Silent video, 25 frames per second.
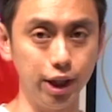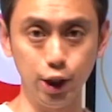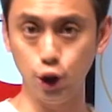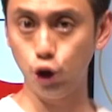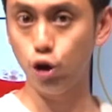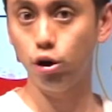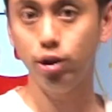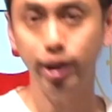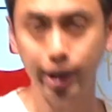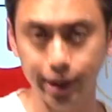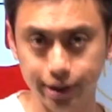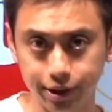in
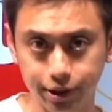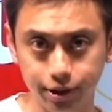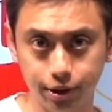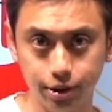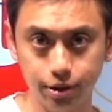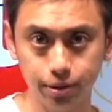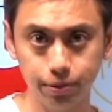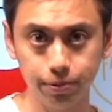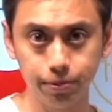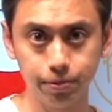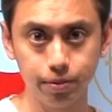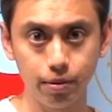your
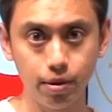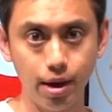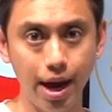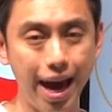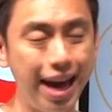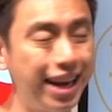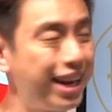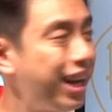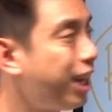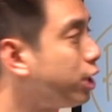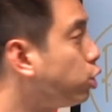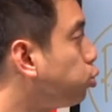list.
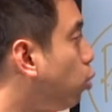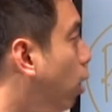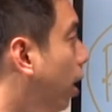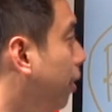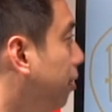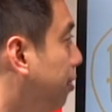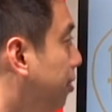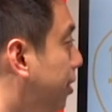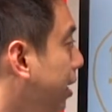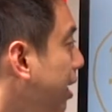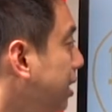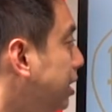And guess
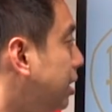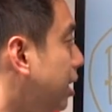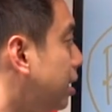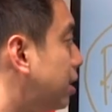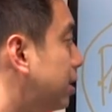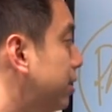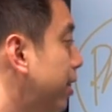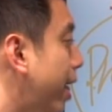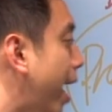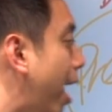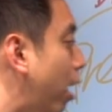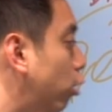what? This
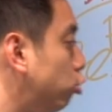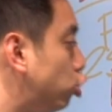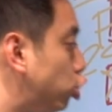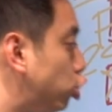is now